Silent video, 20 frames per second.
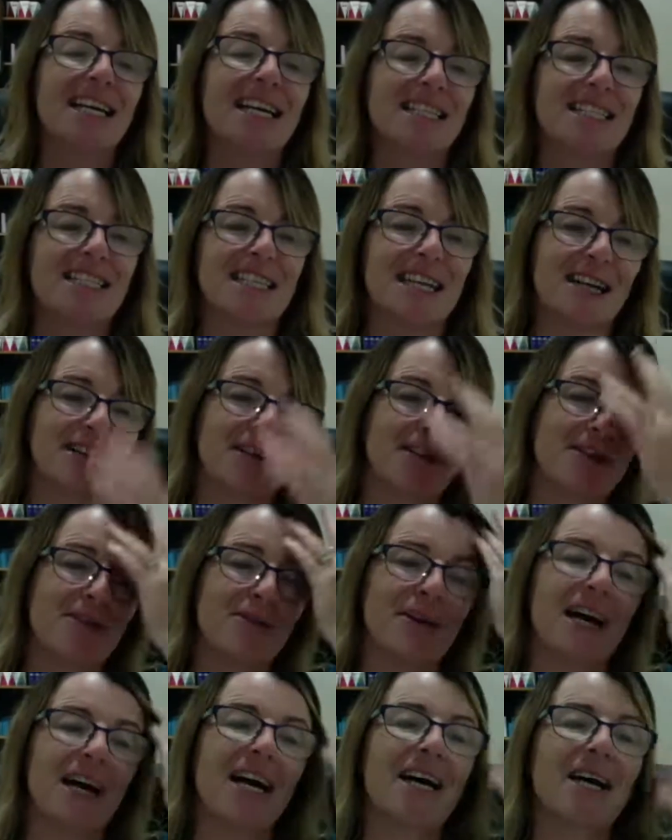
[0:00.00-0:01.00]

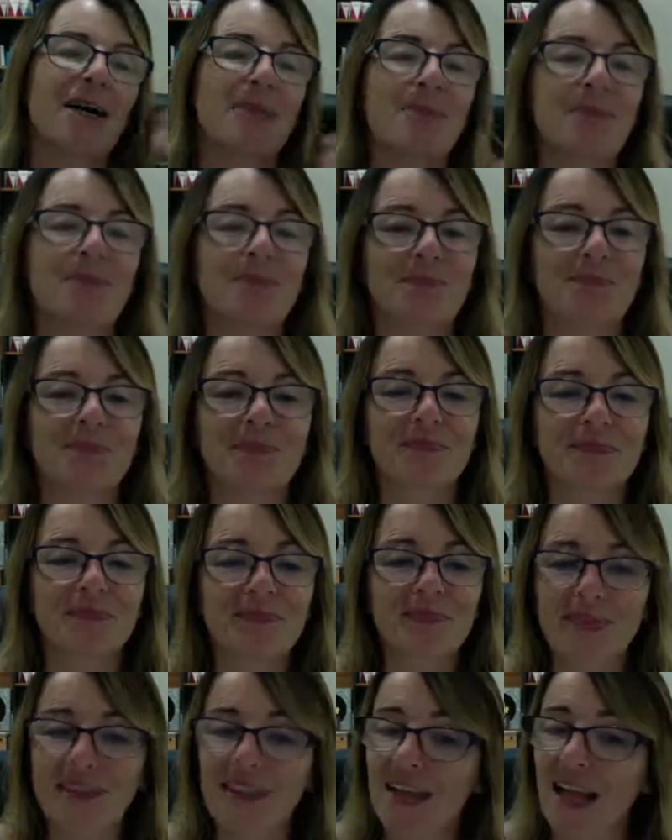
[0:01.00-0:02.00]
So
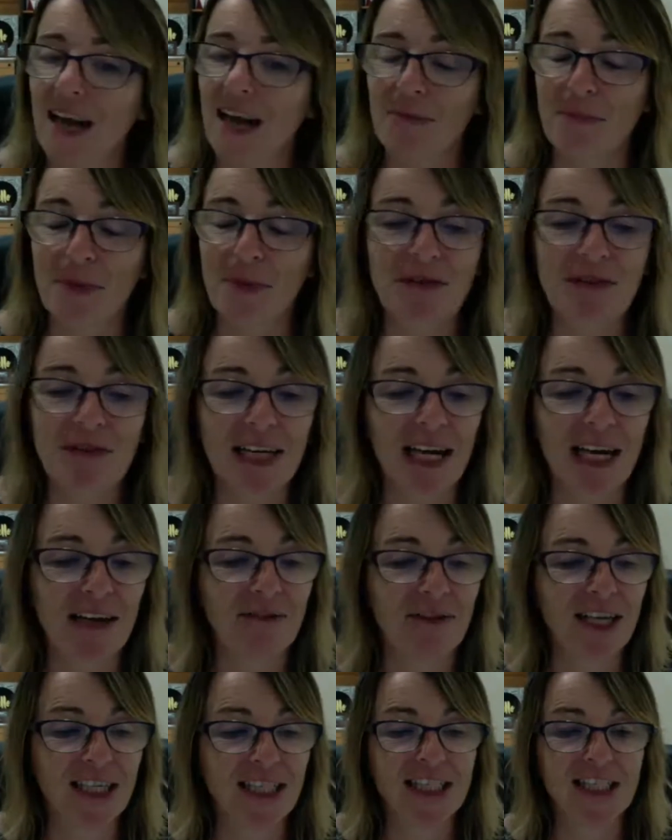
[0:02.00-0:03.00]
I've been with
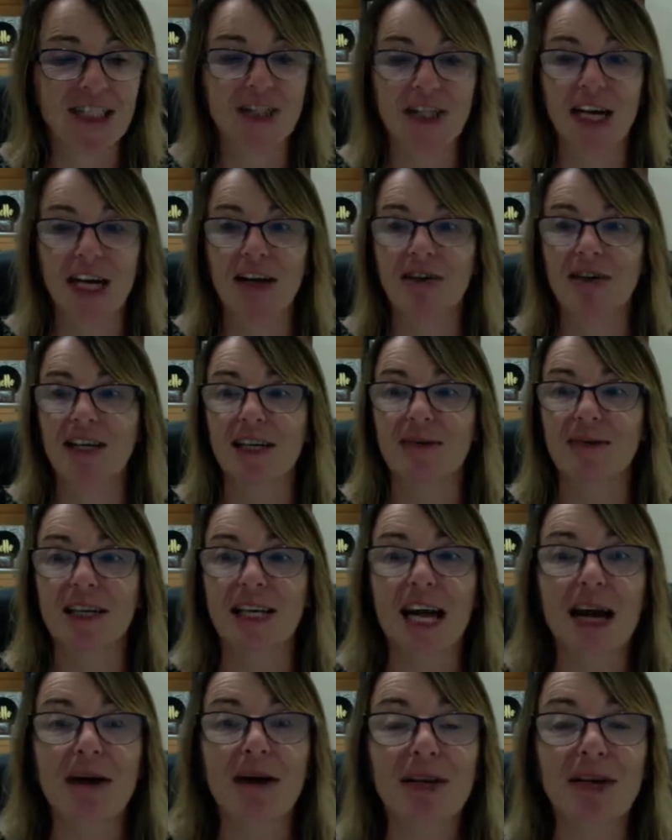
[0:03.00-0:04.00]
LifeVantage now, it'll be
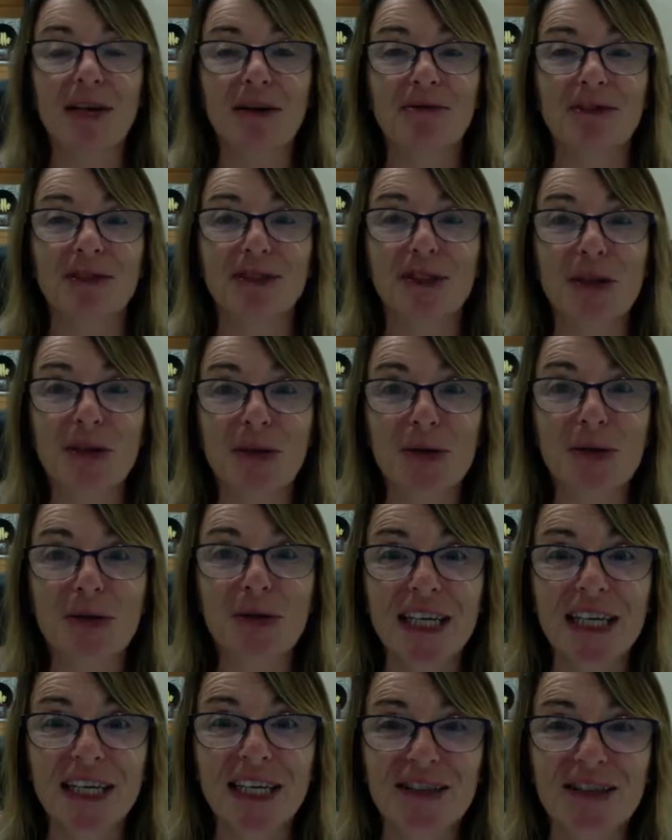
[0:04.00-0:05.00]
coming up for 2
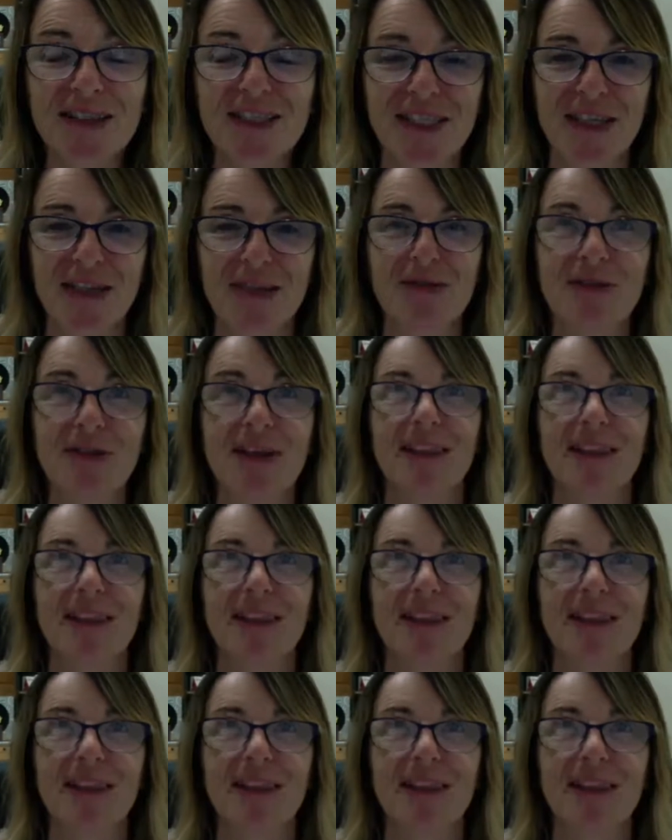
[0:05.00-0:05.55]
years soon.